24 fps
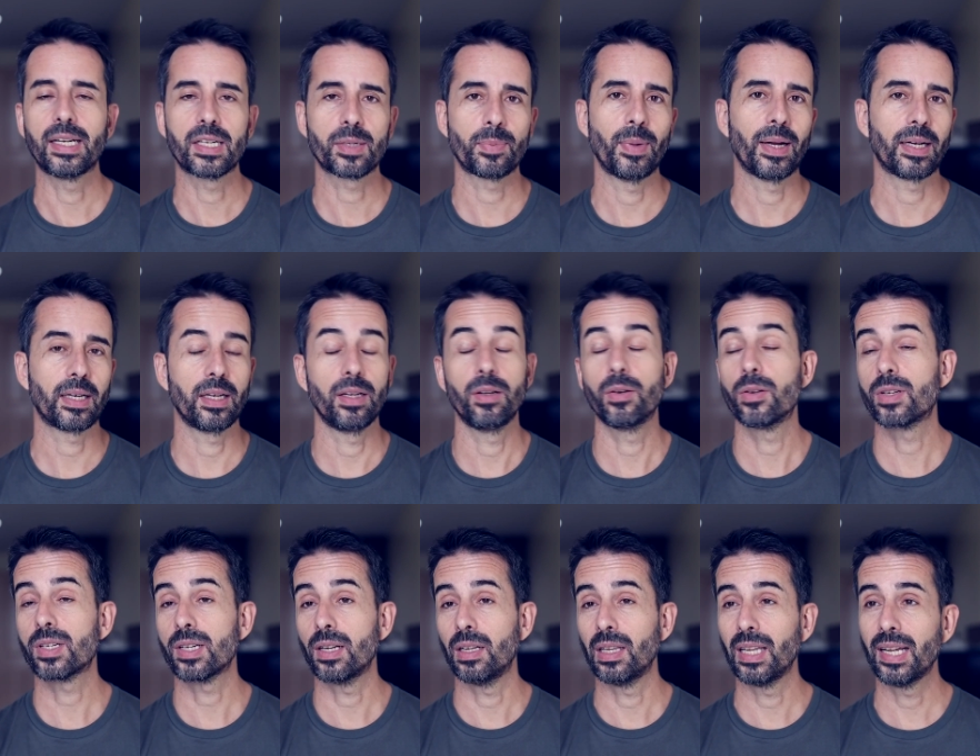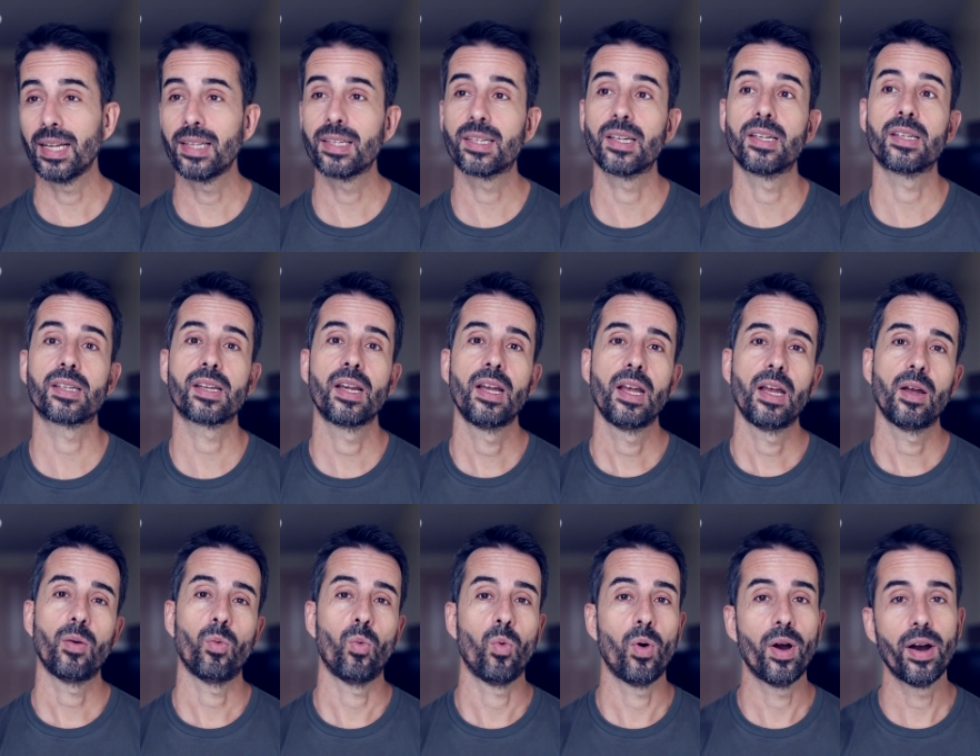expecting you to sell lenses,
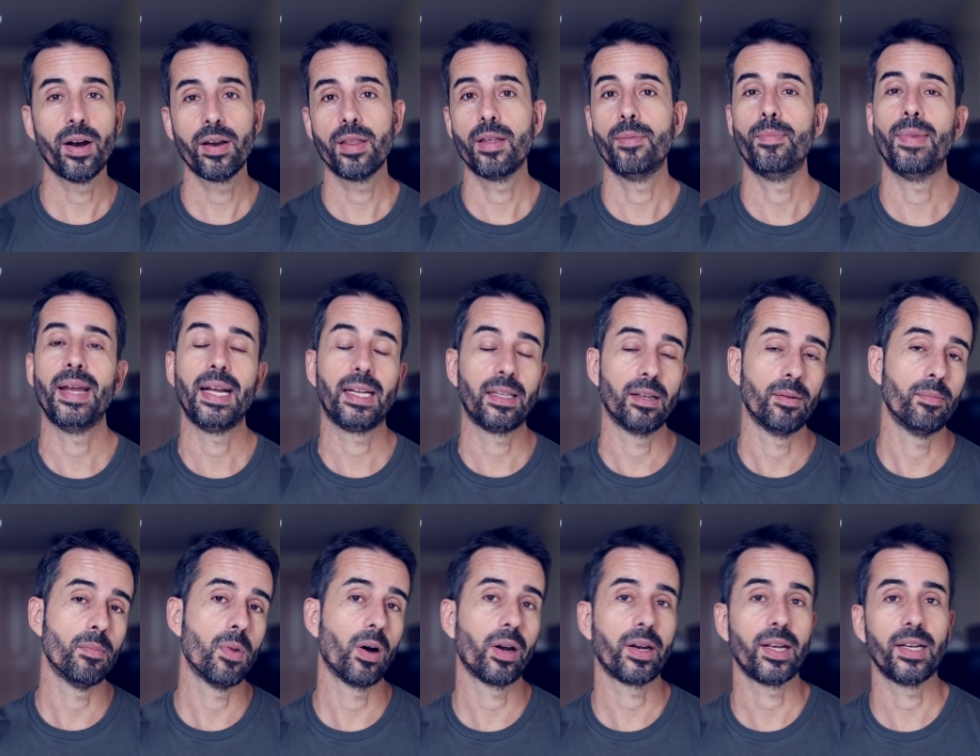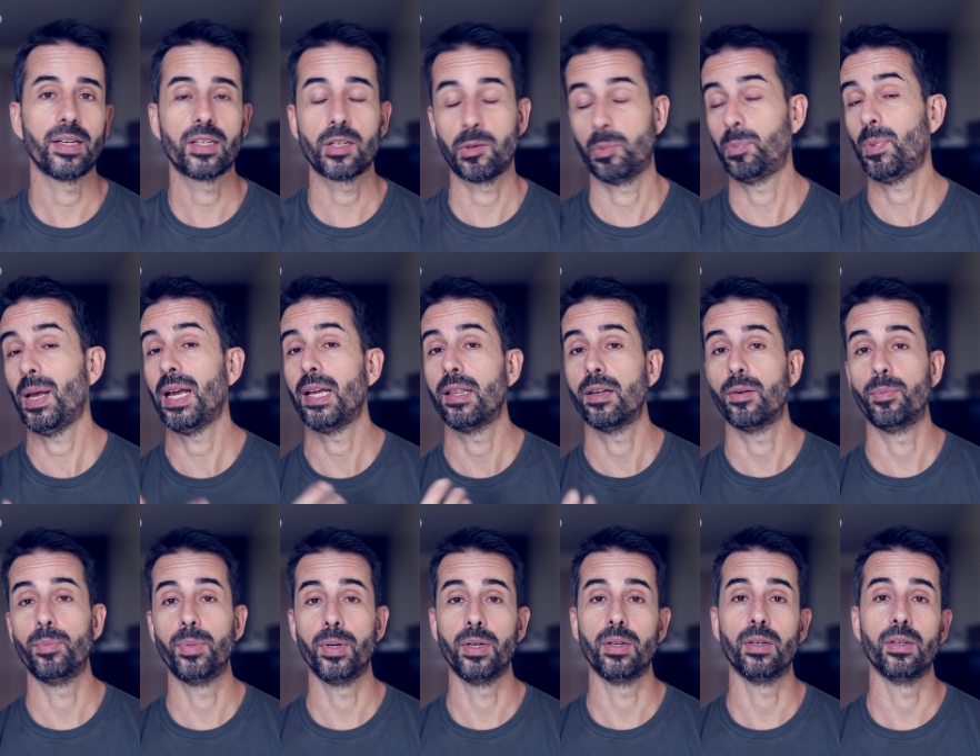where they make the money to pay their
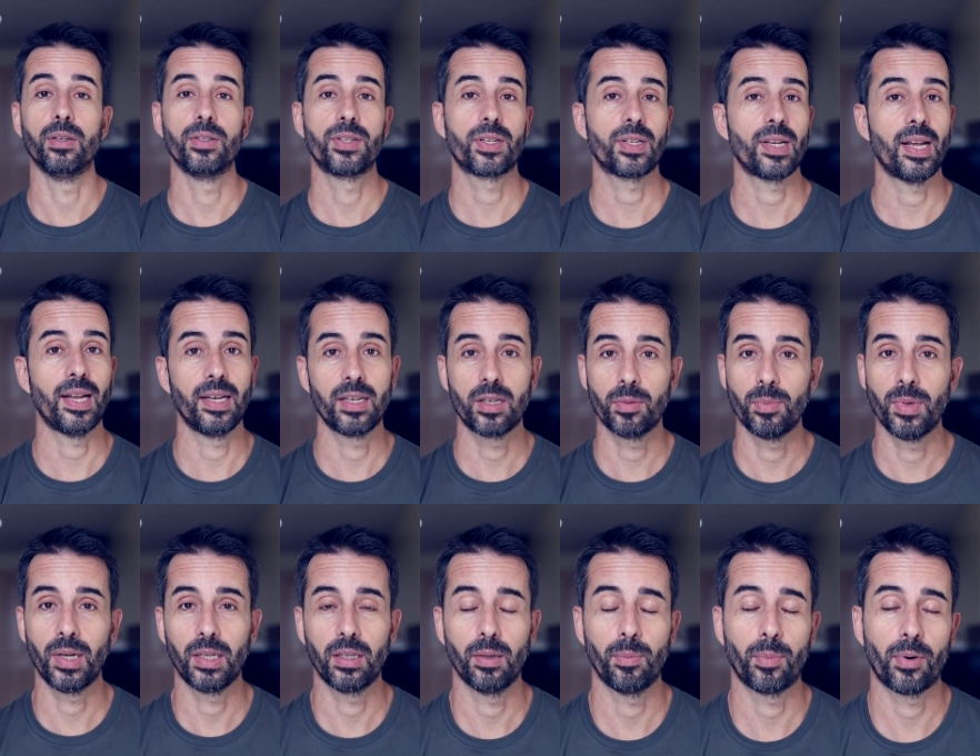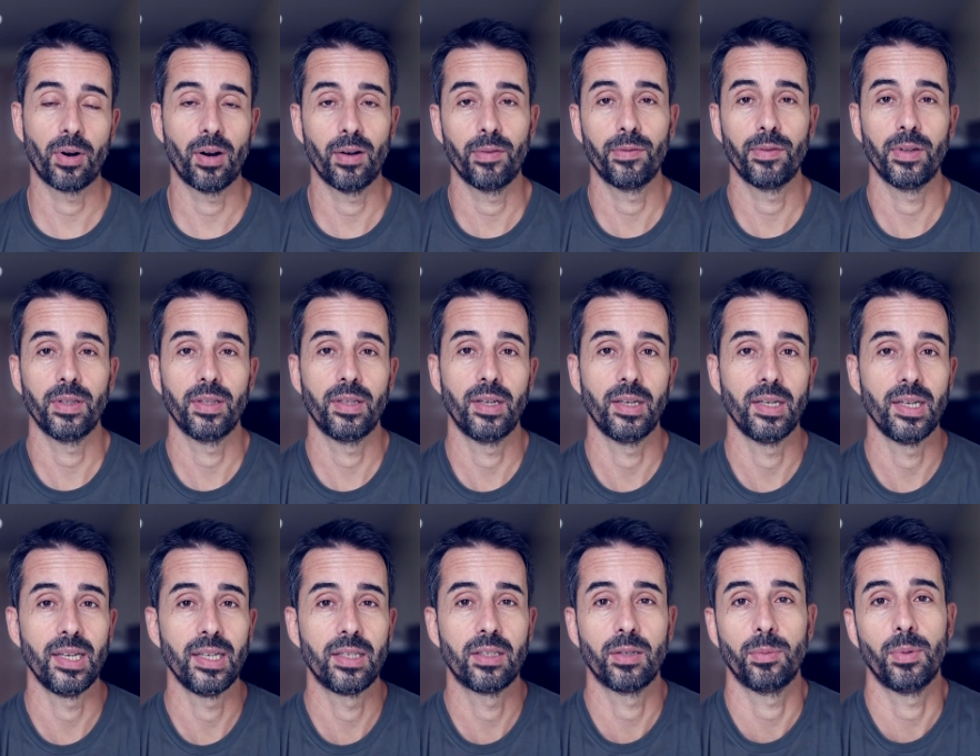bills and to make the profit they
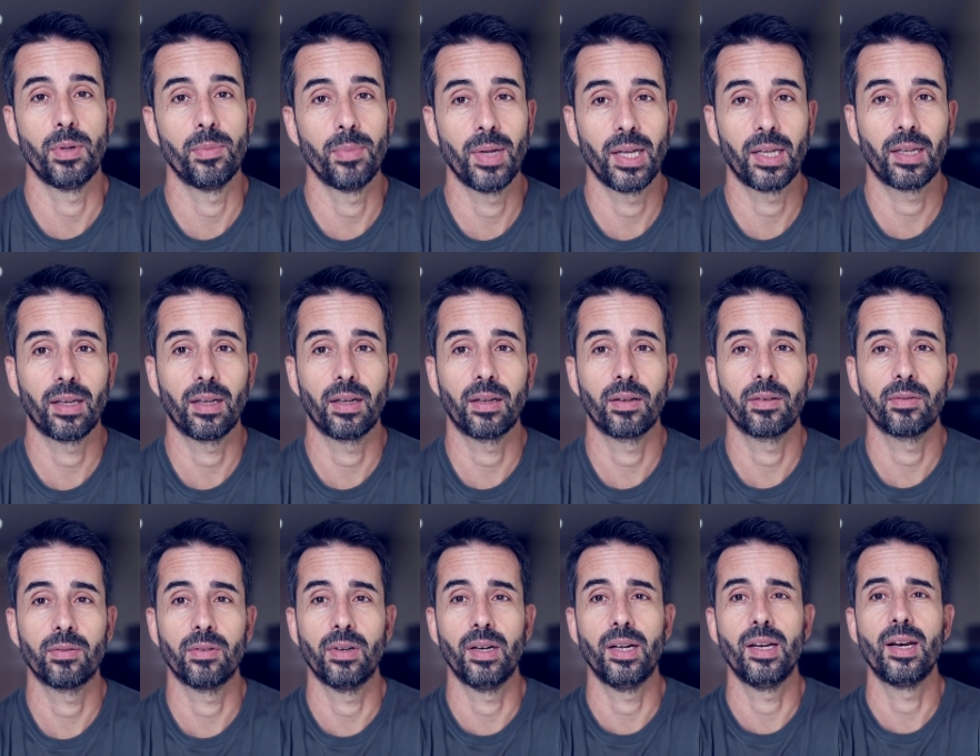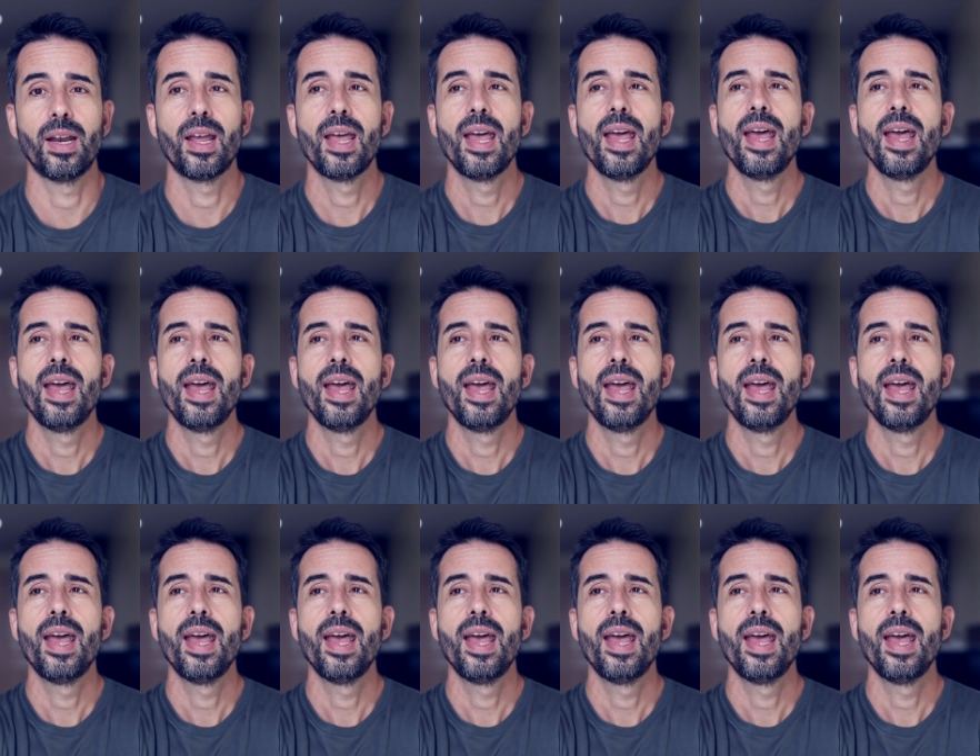need to be making, right?